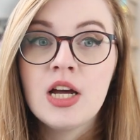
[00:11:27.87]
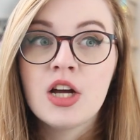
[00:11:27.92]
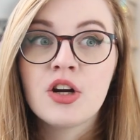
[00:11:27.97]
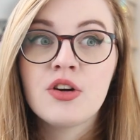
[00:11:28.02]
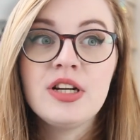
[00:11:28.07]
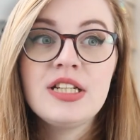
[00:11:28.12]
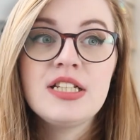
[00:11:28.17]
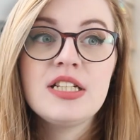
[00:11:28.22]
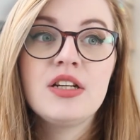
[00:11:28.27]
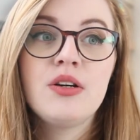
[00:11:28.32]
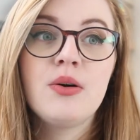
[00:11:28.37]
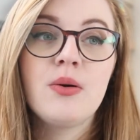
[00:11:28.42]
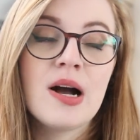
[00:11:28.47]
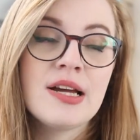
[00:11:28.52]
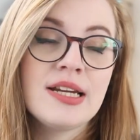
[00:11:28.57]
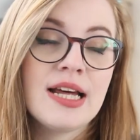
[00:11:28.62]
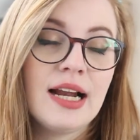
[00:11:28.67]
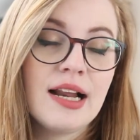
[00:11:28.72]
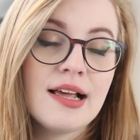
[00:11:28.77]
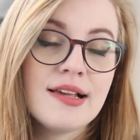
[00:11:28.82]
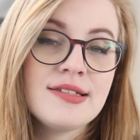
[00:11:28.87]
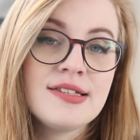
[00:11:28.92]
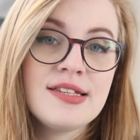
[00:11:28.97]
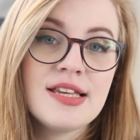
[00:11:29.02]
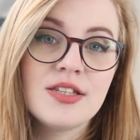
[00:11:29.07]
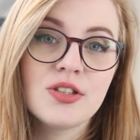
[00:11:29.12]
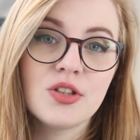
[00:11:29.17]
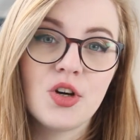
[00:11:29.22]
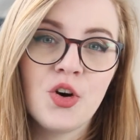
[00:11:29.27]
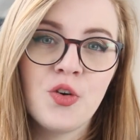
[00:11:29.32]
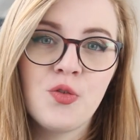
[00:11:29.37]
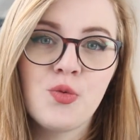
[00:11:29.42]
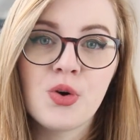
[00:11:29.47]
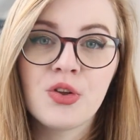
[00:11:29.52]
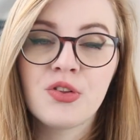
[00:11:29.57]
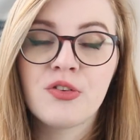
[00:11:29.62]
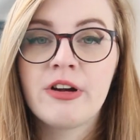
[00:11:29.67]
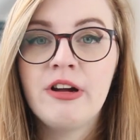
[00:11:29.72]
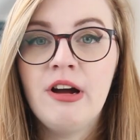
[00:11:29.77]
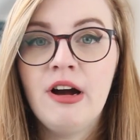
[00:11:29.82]
critical analysis of
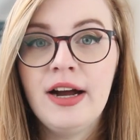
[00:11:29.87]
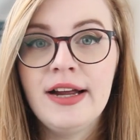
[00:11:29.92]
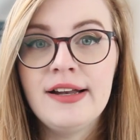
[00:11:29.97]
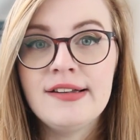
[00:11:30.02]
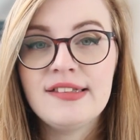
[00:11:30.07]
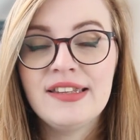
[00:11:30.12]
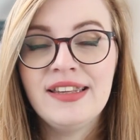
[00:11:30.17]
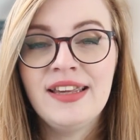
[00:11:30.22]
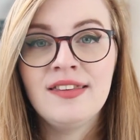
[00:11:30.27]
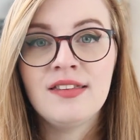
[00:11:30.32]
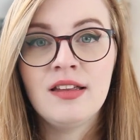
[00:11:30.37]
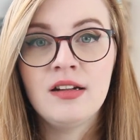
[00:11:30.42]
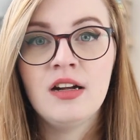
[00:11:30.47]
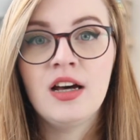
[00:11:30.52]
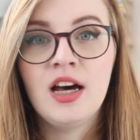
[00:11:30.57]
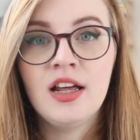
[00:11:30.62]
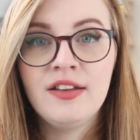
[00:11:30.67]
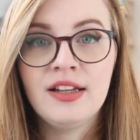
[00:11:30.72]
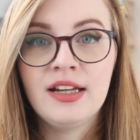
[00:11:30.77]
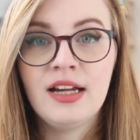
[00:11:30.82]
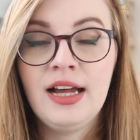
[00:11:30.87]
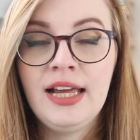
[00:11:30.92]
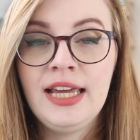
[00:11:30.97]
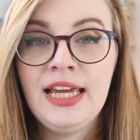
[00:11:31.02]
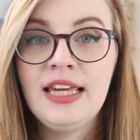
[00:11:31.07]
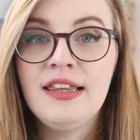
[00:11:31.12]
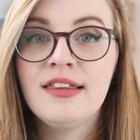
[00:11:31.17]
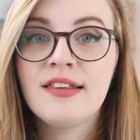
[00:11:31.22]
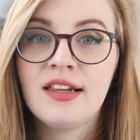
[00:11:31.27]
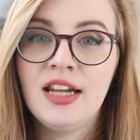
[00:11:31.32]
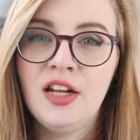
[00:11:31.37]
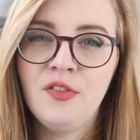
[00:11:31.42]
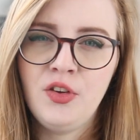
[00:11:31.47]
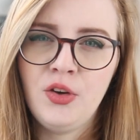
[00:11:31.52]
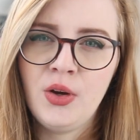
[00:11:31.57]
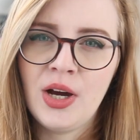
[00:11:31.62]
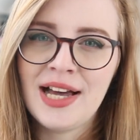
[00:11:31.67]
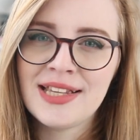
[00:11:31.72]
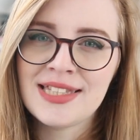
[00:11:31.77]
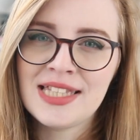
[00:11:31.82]
Wuthering Heights is unearthing a Heathcliff
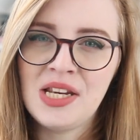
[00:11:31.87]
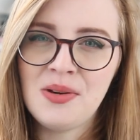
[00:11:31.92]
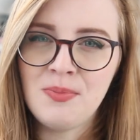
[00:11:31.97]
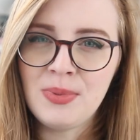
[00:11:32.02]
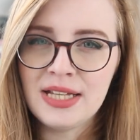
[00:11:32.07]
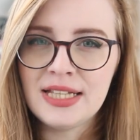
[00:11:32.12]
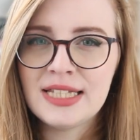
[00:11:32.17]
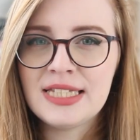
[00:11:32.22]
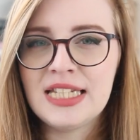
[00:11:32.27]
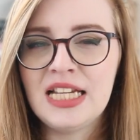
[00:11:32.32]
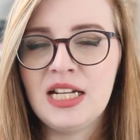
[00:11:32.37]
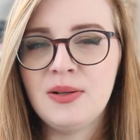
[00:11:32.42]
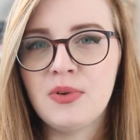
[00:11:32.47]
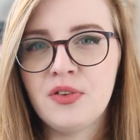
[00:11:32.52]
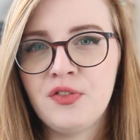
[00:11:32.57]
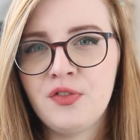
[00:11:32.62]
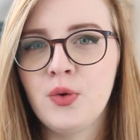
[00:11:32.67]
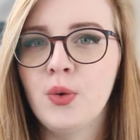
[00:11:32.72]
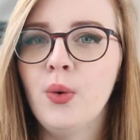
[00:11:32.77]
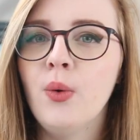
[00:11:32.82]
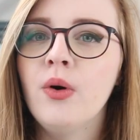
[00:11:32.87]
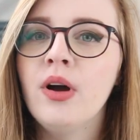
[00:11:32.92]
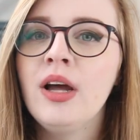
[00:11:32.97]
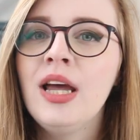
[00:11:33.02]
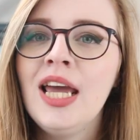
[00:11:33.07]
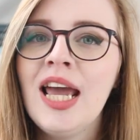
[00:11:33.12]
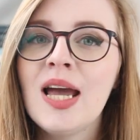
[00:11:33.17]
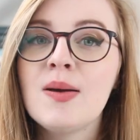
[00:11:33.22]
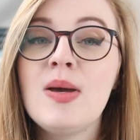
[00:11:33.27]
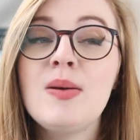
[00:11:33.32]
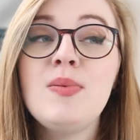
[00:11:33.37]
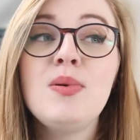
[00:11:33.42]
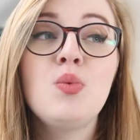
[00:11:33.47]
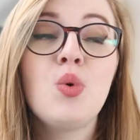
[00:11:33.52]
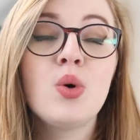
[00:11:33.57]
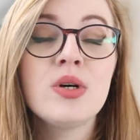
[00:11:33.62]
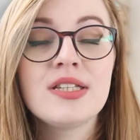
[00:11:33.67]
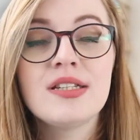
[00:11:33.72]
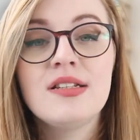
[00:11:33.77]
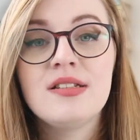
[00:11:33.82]
who hasn't been seen before, and maybe
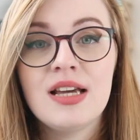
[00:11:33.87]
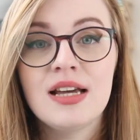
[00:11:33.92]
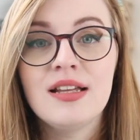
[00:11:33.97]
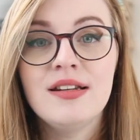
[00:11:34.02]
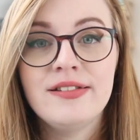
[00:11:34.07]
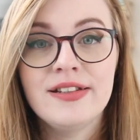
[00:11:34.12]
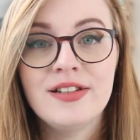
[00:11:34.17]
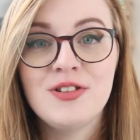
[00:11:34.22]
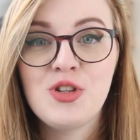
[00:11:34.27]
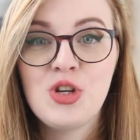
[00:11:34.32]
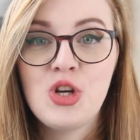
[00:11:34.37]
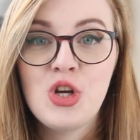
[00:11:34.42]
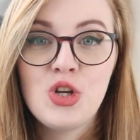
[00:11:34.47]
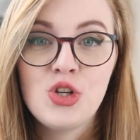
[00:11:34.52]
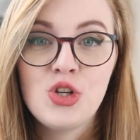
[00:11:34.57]
was intended